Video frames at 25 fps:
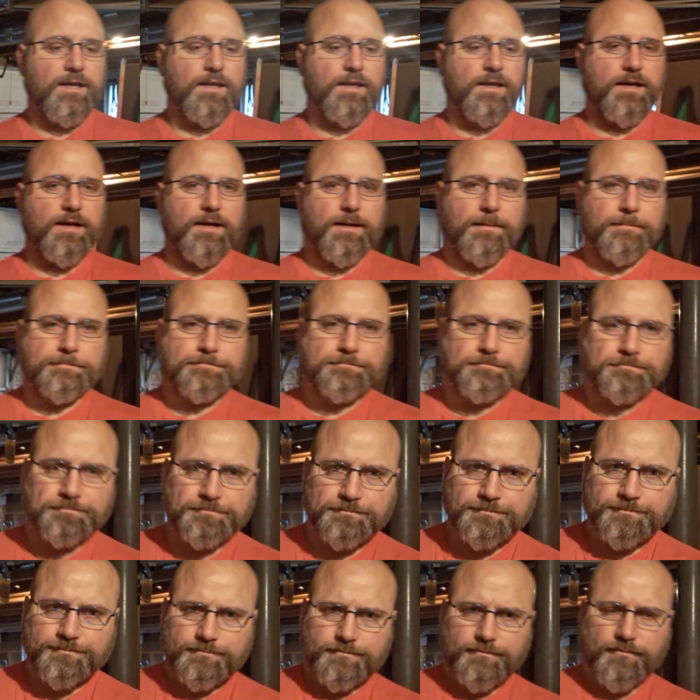
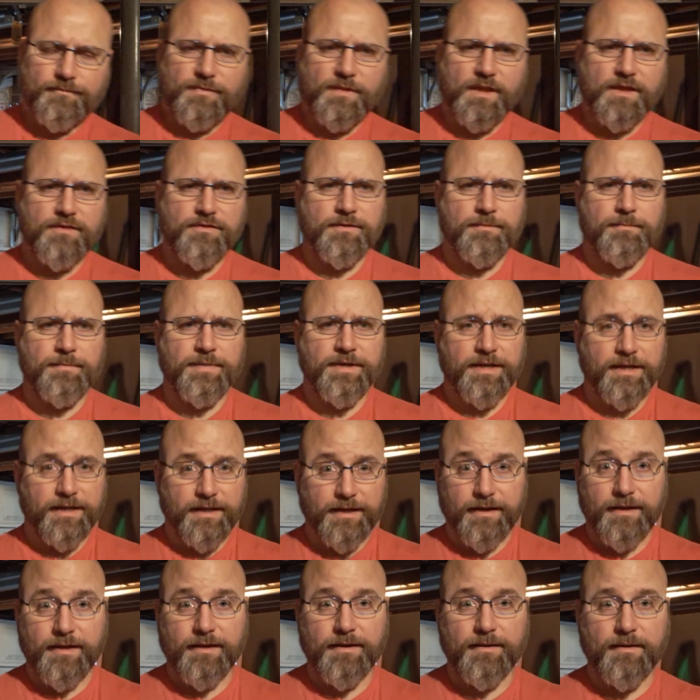The
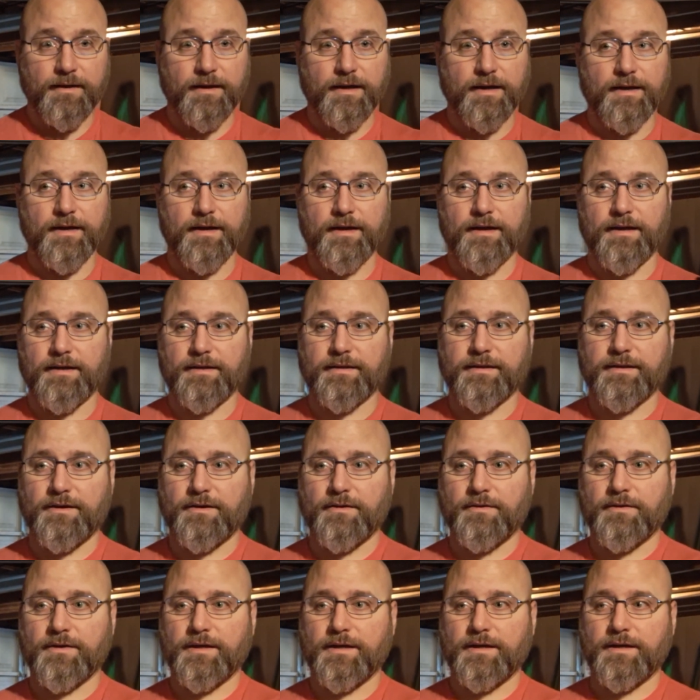big,
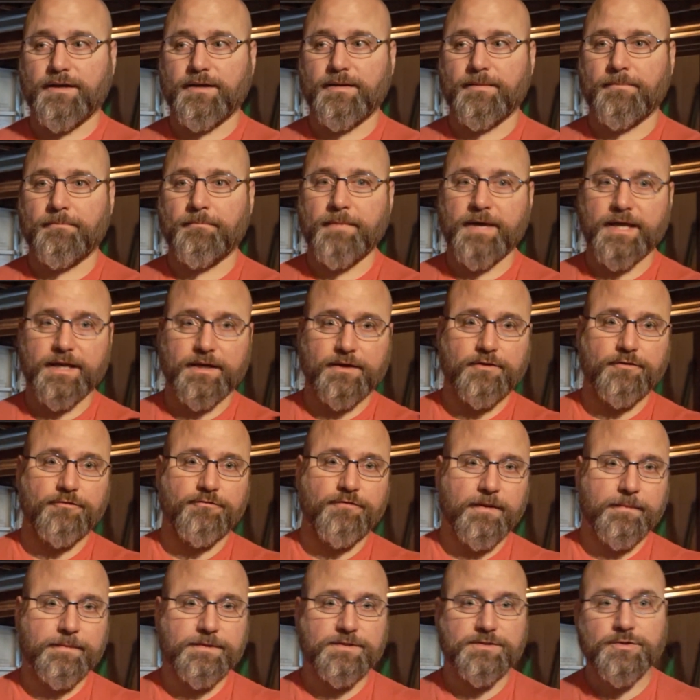medical
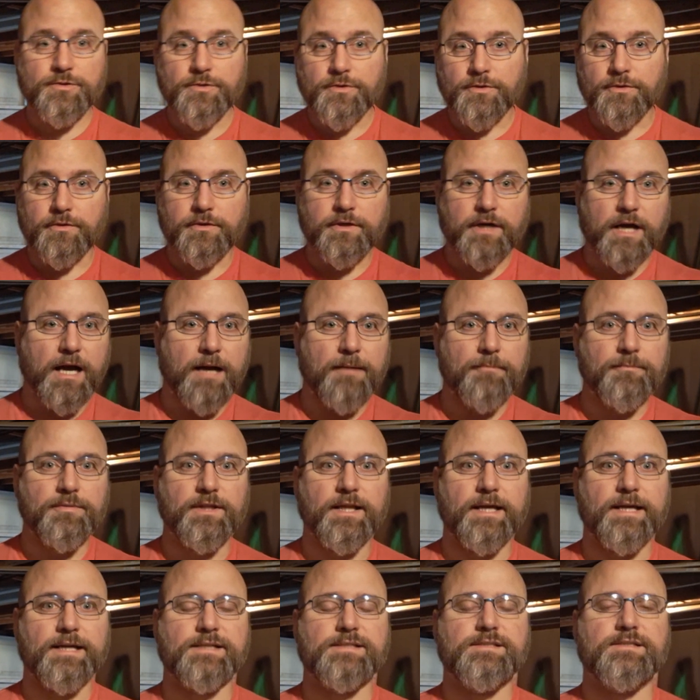pharmaceutical
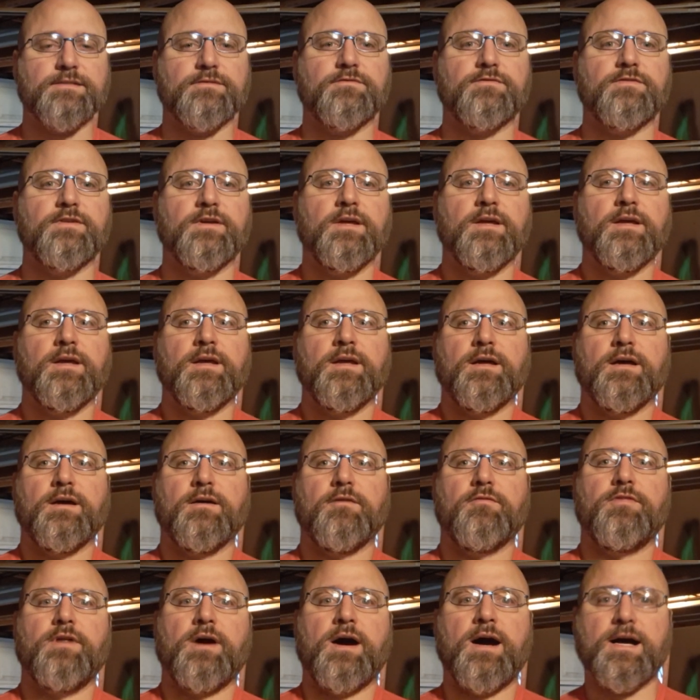complex of
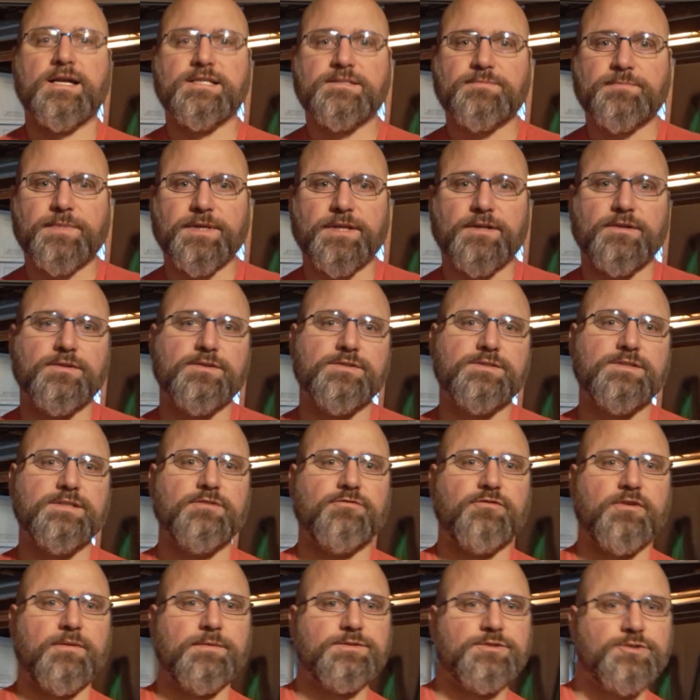the hospitals and
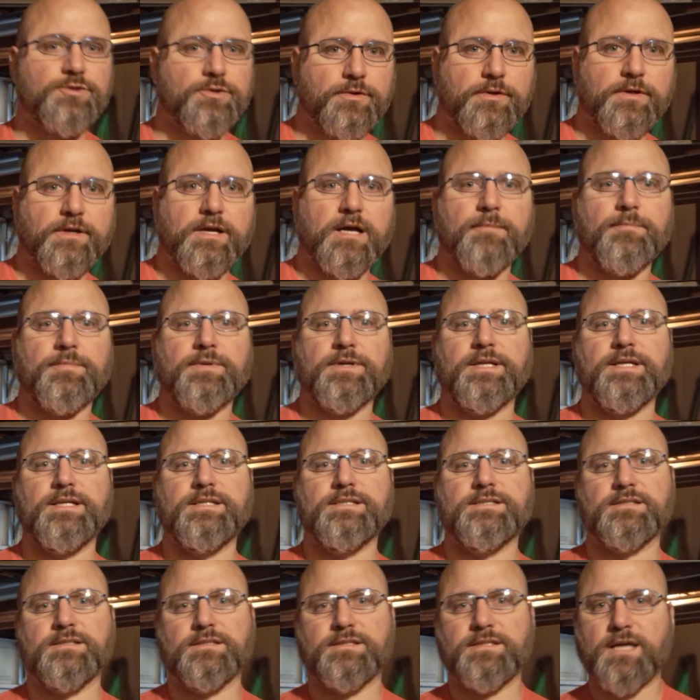the pharmaceutical
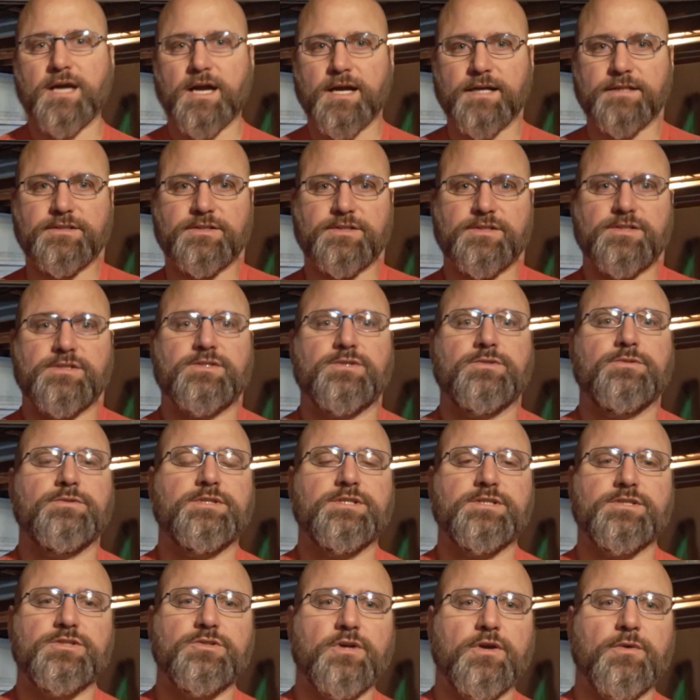companies and the doctors who are
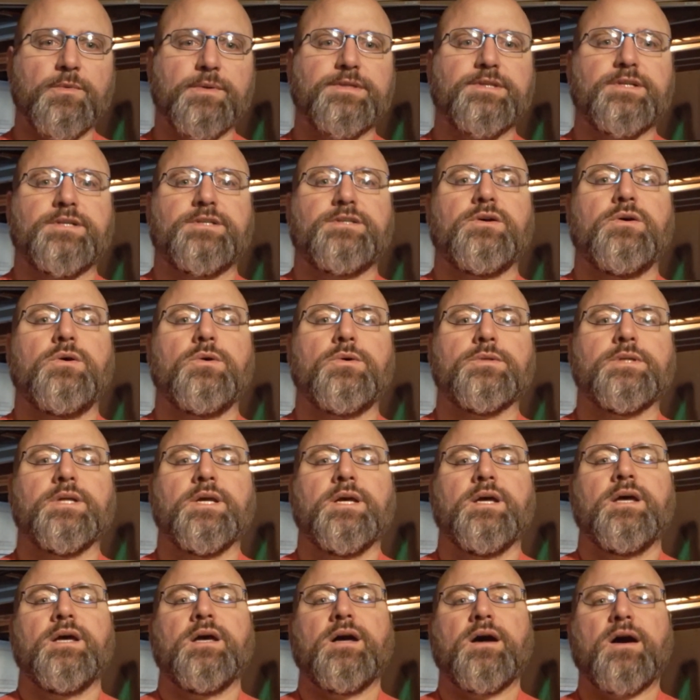just doing what they're told,
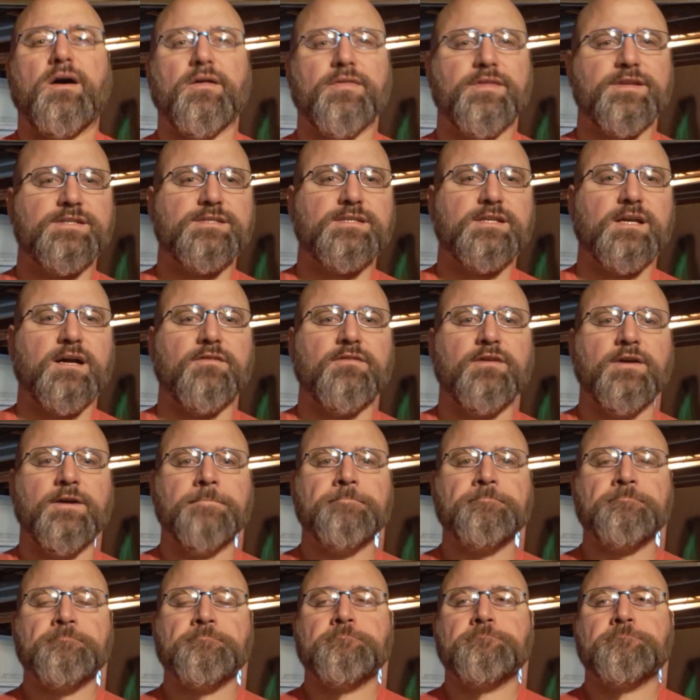all this stuff.
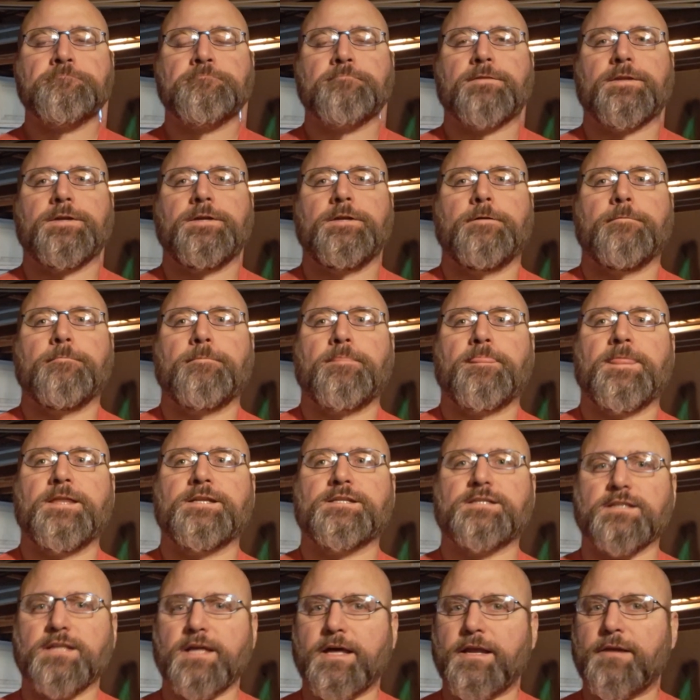
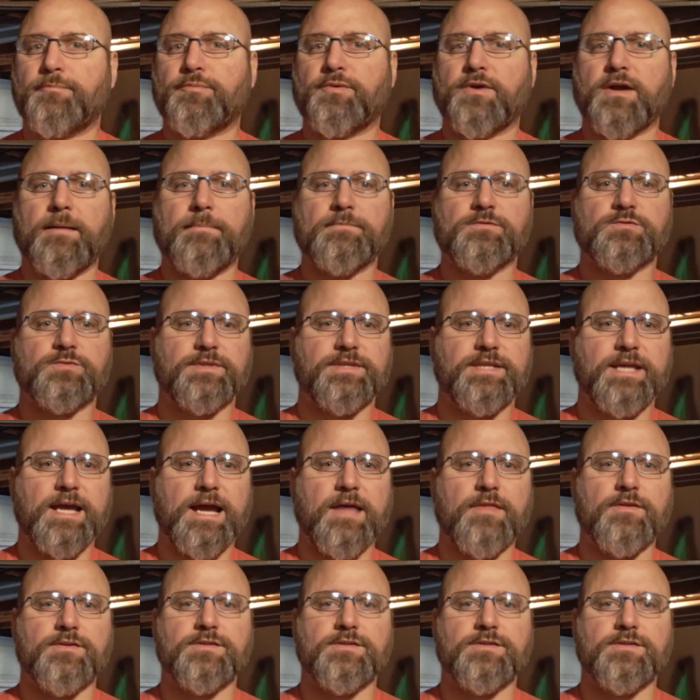There's a lot of problems with that.